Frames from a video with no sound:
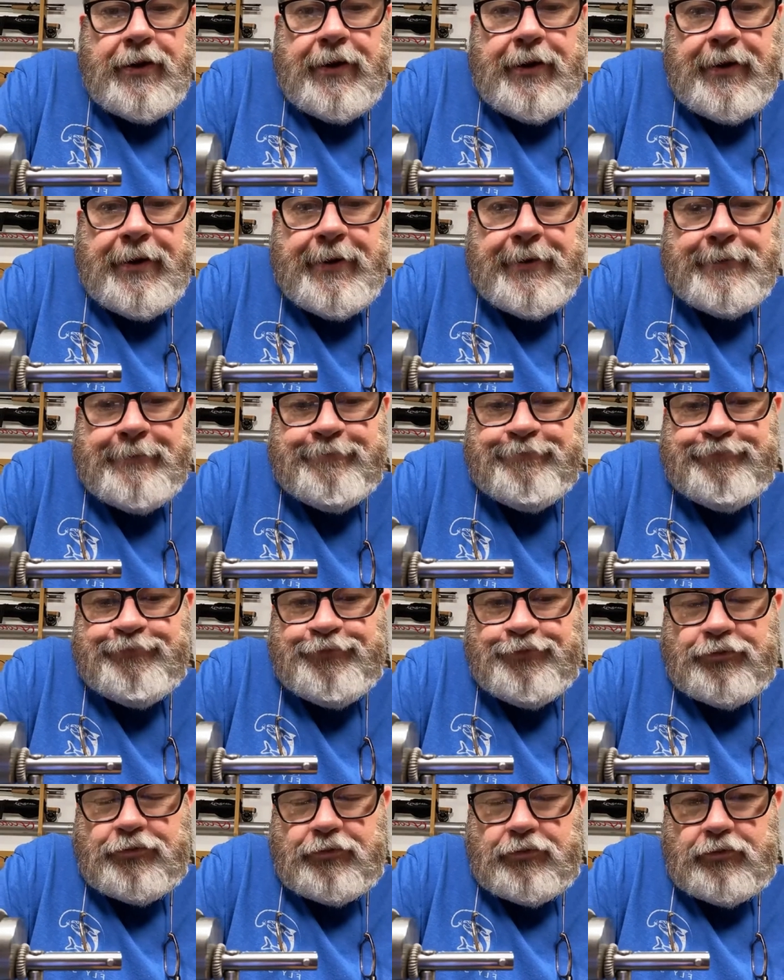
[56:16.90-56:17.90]

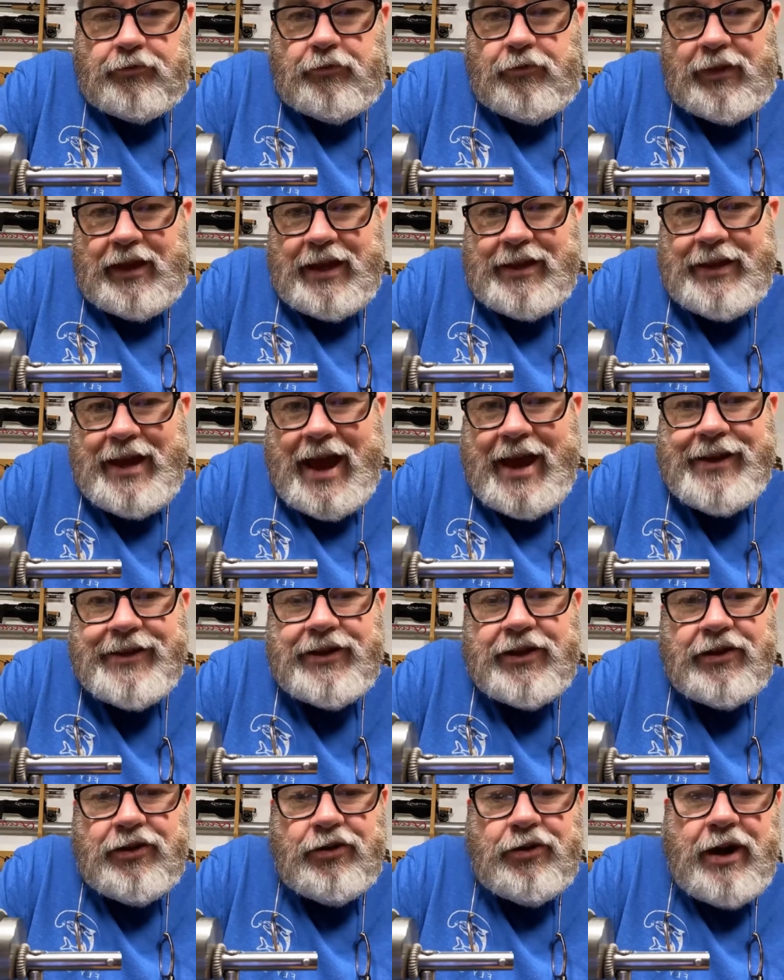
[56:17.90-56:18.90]
That
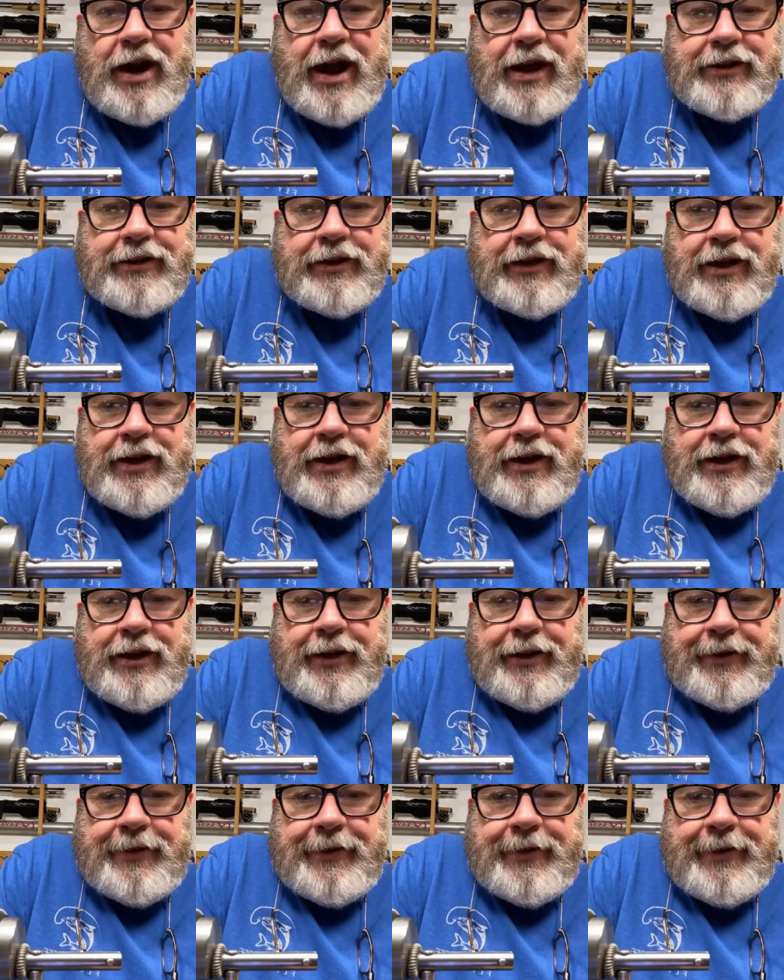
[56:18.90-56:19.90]
is correct.
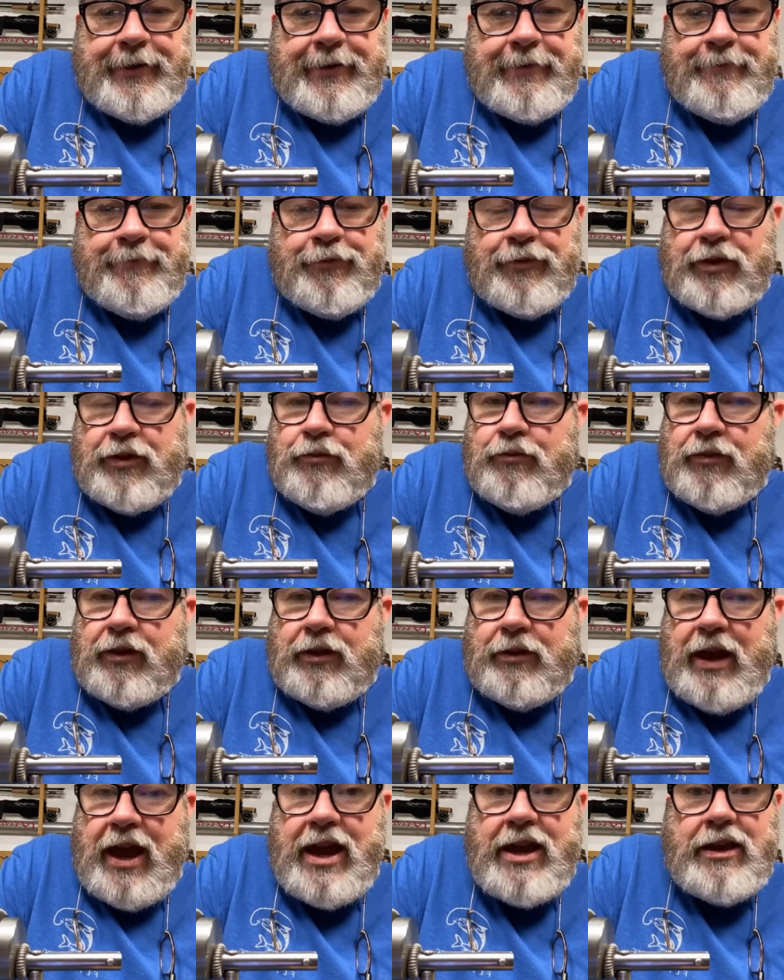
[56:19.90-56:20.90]

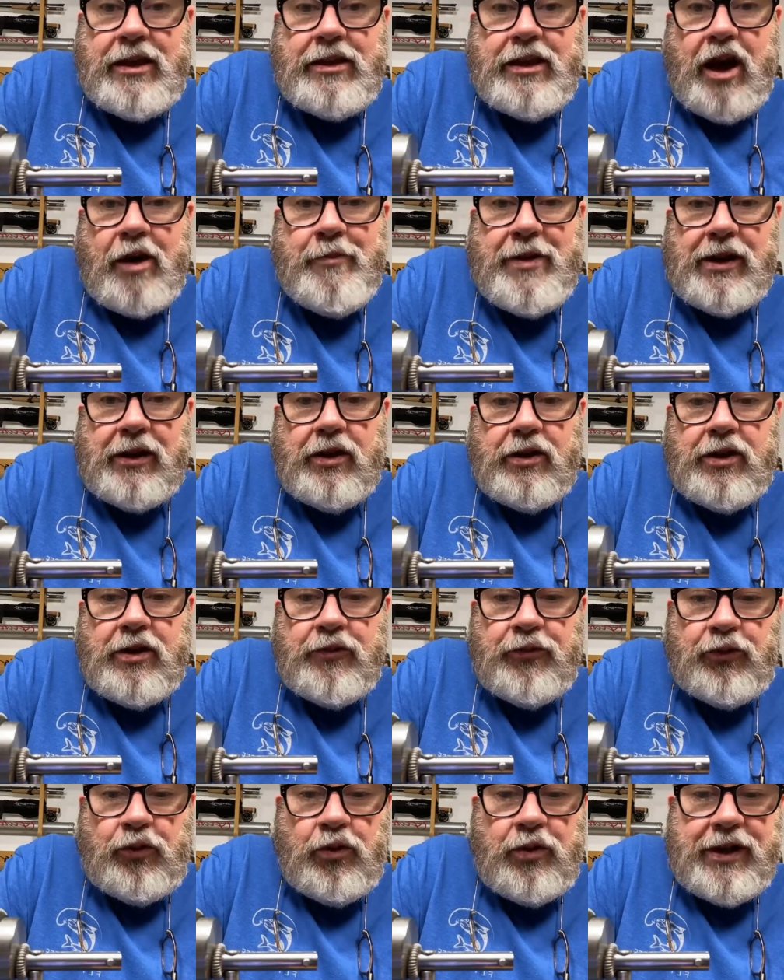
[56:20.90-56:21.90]
Hey, y'all be
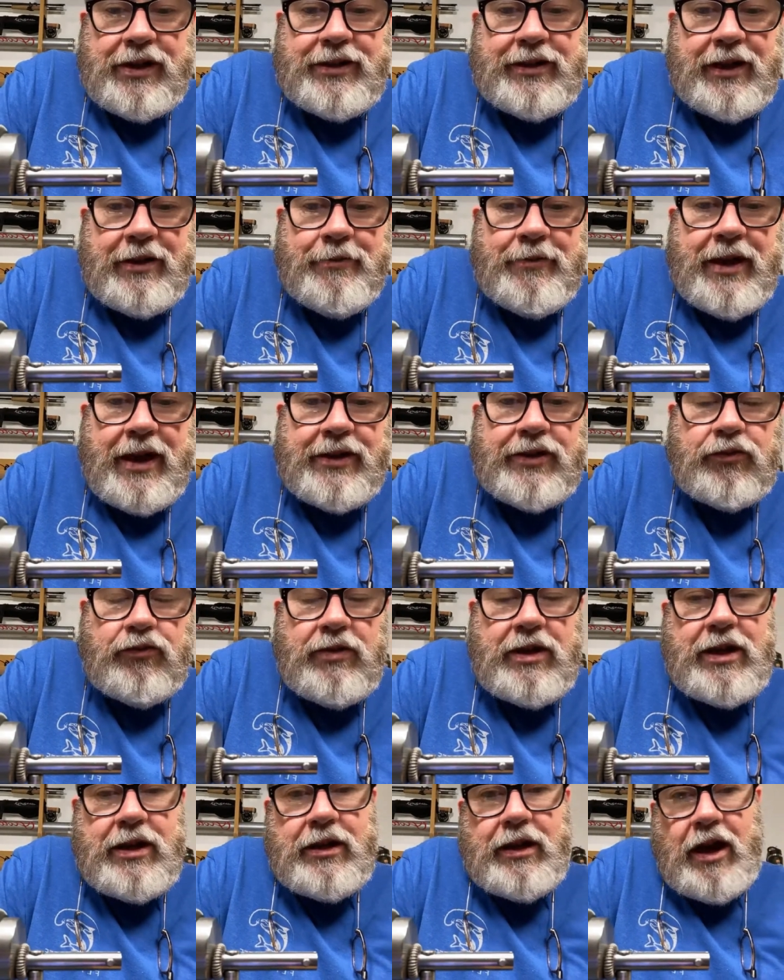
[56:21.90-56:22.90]
looking forward to Tim next
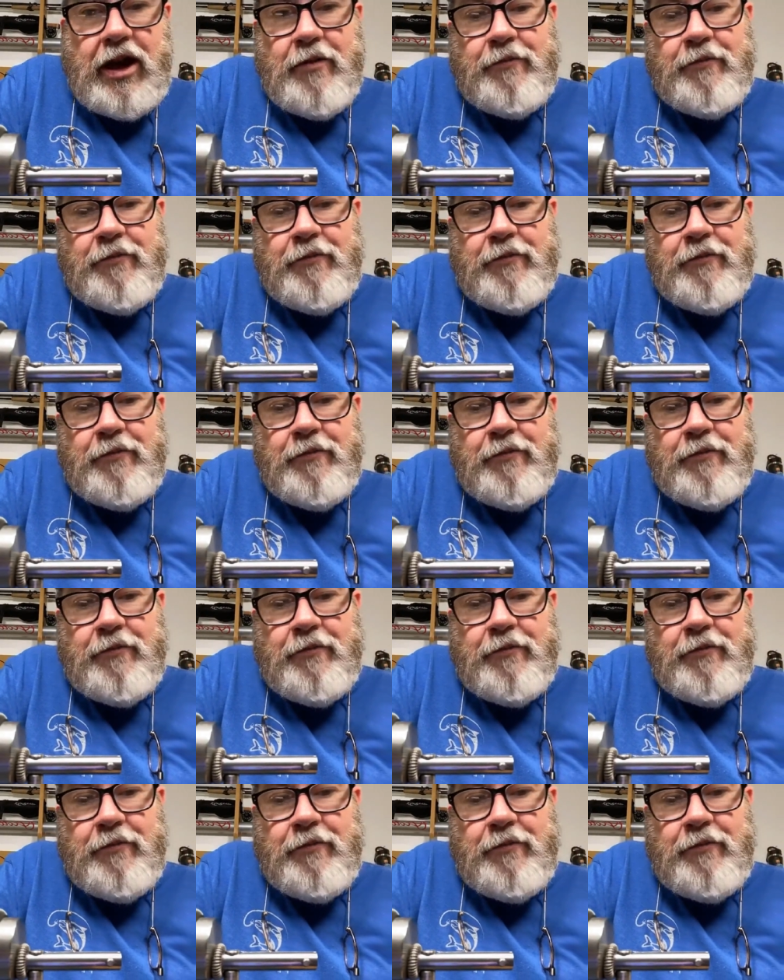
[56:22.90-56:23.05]
week.